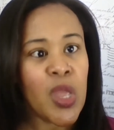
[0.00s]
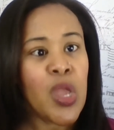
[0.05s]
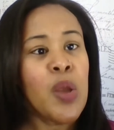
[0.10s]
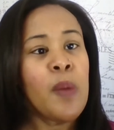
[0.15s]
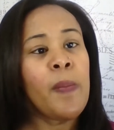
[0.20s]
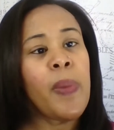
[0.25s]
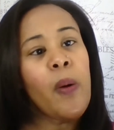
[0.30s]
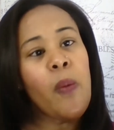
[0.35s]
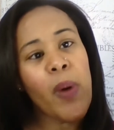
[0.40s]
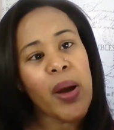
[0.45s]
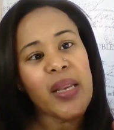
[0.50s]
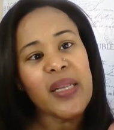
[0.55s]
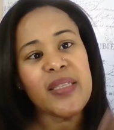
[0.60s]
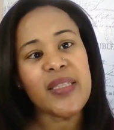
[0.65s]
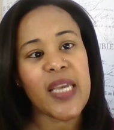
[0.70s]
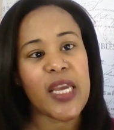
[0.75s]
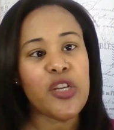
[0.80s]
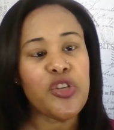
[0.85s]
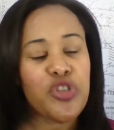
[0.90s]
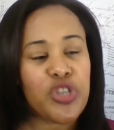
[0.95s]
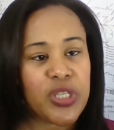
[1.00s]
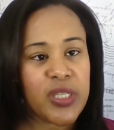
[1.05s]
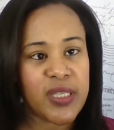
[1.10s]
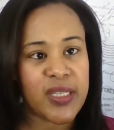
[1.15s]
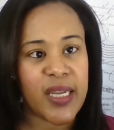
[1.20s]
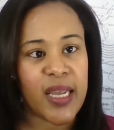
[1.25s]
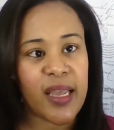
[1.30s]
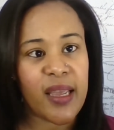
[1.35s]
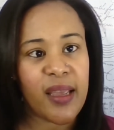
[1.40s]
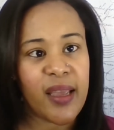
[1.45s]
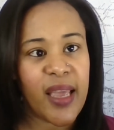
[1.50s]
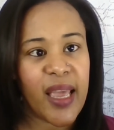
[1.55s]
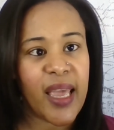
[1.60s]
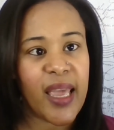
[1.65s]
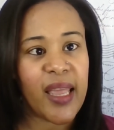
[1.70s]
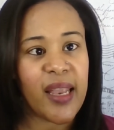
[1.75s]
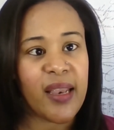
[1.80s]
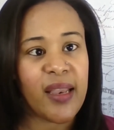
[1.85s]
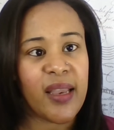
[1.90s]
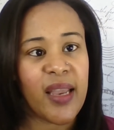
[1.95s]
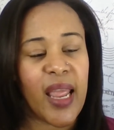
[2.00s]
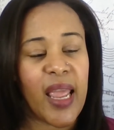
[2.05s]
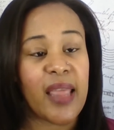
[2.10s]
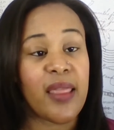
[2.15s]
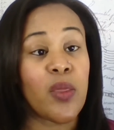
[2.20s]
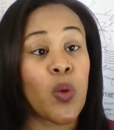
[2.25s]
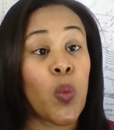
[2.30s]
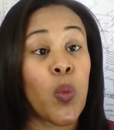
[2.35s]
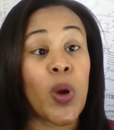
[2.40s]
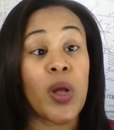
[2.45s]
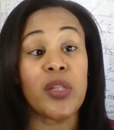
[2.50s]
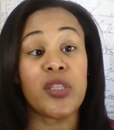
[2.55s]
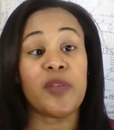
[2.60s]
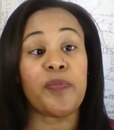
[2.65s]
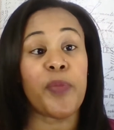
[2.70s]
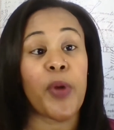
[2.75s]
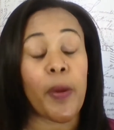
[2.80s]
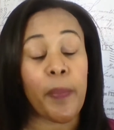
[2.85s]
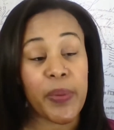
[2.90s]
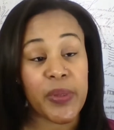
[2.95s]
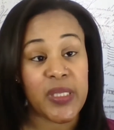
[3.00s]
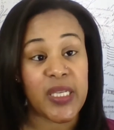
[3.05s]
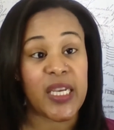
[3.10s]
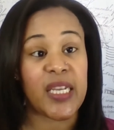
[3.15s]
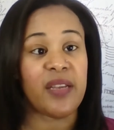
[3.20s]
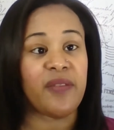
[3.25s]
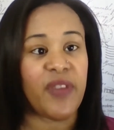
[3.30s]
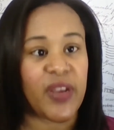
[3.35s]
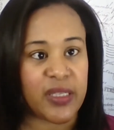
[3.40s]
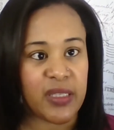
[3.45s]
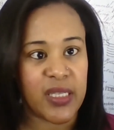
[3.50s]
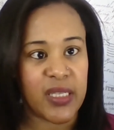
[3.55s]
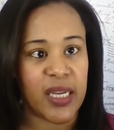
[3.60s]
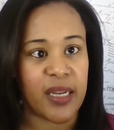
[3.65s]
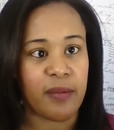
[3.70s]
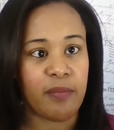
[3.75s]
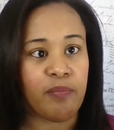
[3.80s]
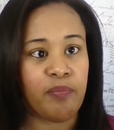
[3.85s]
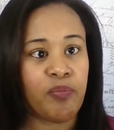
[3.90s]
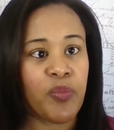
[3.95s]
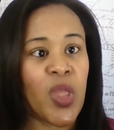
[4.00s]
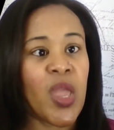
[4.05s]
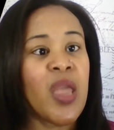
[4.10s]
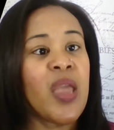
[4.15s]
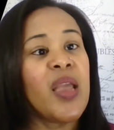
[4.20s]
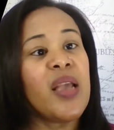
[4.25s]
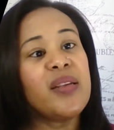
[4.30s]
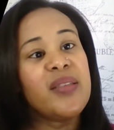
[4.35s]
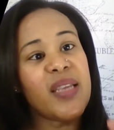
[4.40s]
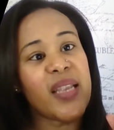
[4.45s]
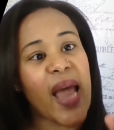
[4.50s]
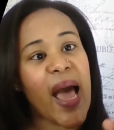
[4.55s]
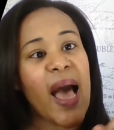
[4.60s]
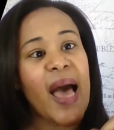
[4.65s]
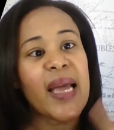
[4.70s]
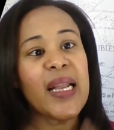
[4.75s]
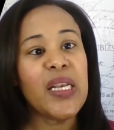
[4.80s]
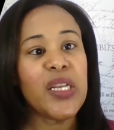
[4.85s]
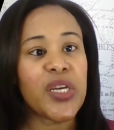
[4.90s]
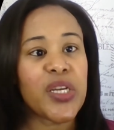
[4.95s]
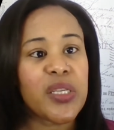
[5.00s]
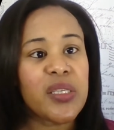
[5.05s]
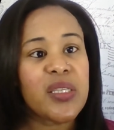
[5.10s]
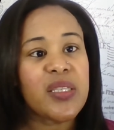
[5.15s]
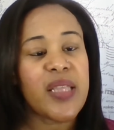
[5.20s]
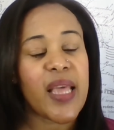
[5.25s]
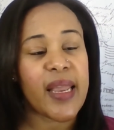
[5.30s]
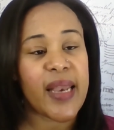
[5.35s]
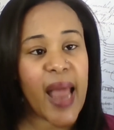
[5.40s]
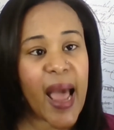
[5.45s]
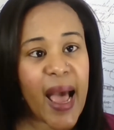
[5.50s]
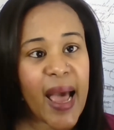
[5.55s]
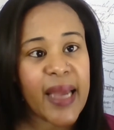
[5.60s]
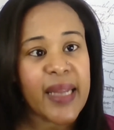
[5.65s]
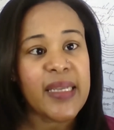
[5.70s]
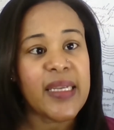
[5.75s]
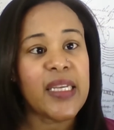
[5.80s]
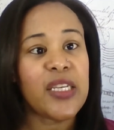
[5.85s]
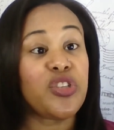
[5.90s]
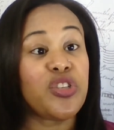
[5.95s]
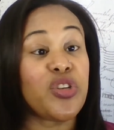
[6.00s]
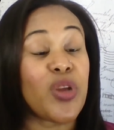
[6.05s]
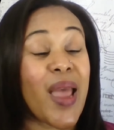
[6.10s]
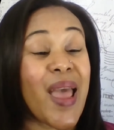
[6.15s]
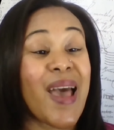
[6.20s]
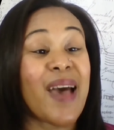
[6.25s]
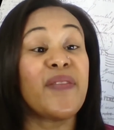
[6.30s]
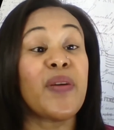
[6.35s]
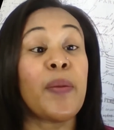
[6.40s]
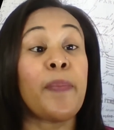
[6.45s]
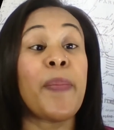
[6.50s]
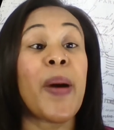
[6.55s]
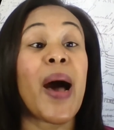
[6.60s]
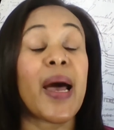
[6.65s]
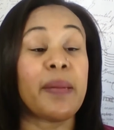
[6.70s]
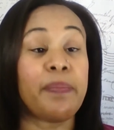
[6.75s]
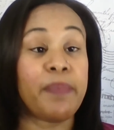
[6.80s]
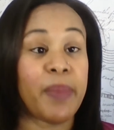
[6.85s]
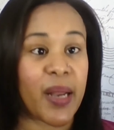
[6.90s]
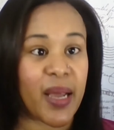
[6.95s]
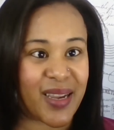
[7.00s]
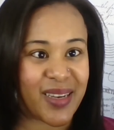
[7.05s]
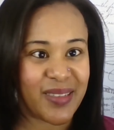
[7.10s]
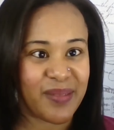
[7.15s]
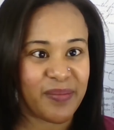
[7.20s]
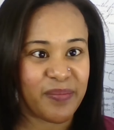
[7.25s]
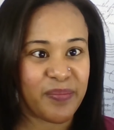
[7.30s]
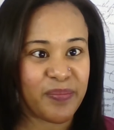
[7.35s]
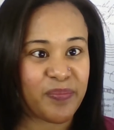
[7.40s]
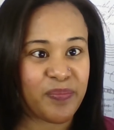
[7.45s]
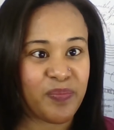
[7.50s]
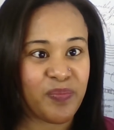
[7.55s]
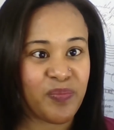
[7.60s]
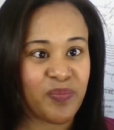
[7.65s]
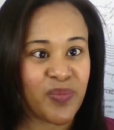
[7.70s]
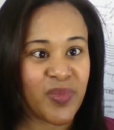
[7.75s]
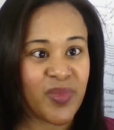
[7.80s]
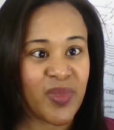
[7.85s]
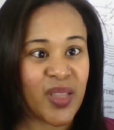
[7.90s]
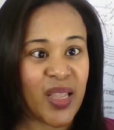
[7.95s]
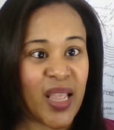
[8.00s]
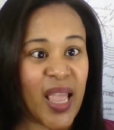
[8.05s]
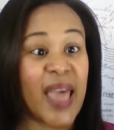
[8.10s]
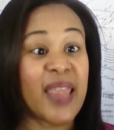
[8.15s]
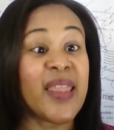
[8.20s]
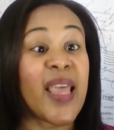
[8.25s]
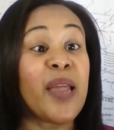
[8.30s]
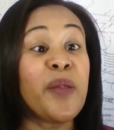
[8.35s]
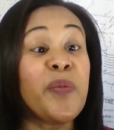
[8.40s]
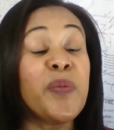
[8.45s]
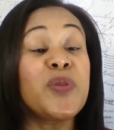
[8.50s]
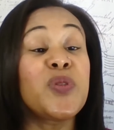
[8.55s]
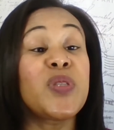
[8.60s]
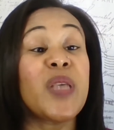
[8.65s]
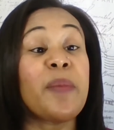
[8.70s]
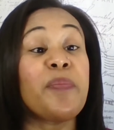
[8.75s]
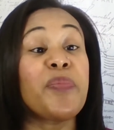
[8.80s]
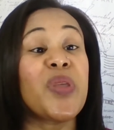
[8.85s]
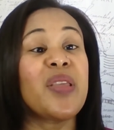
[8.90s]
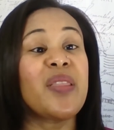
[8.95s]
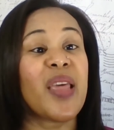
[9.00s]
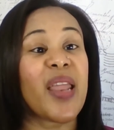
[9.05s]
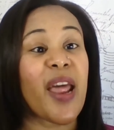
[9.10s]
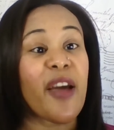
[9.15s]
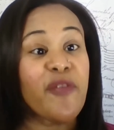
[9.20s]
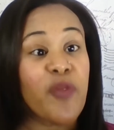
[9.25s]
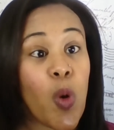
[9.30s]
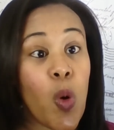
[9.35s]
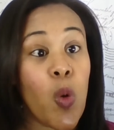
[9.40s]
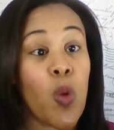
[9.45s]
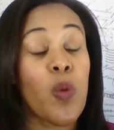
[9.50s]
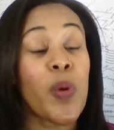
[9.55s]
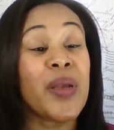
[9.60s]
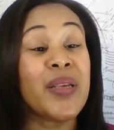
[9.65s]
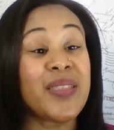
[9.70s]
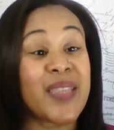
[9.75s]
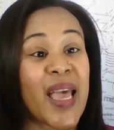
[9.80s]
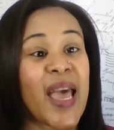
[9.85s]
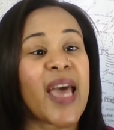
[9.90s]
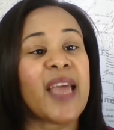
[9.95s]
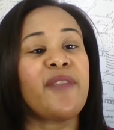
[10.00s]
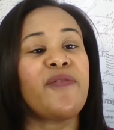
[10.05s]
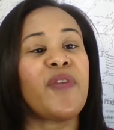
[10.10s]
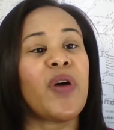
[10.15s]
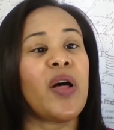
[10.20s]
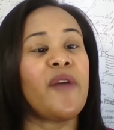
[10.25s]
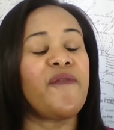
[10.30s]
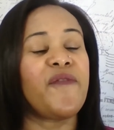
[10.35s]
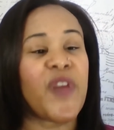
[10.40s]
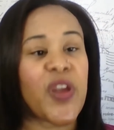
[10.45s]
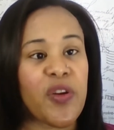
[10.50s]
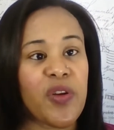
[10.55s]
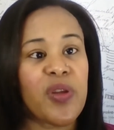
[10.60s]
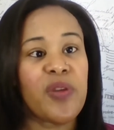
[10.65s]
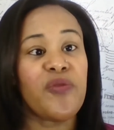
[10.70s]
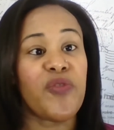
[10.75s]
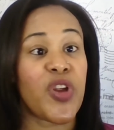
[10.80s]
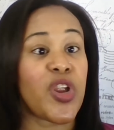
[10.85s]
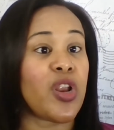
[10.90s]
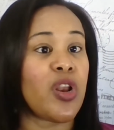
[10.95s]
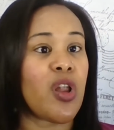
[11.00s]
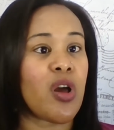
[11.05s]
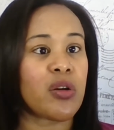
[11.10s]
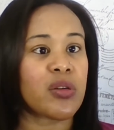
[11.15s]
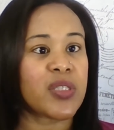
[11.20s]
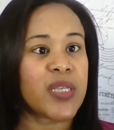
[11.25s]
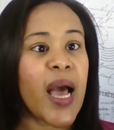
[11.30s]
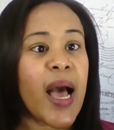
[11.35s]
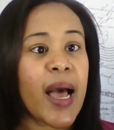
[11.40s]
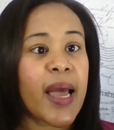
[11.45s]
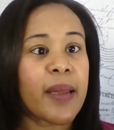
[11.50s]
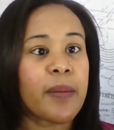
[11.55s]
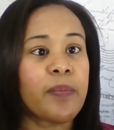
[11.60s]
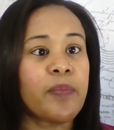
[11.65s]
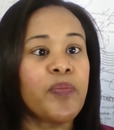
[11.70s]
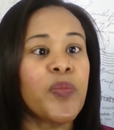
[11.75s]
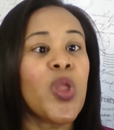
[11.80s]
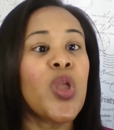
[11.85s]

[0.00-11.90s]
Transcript: But what is interesting in the world of property investing is that I learned that I need to have a pipeline. And that was something that I've always had for a very, very long time,